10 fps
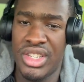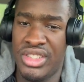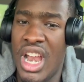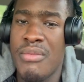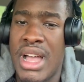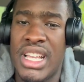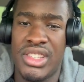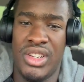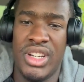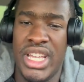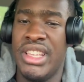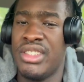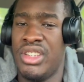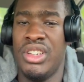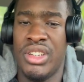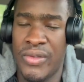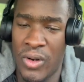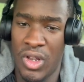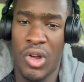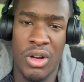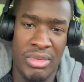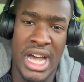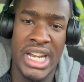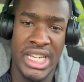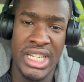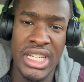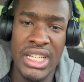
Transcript: Stairmaster is good for lower body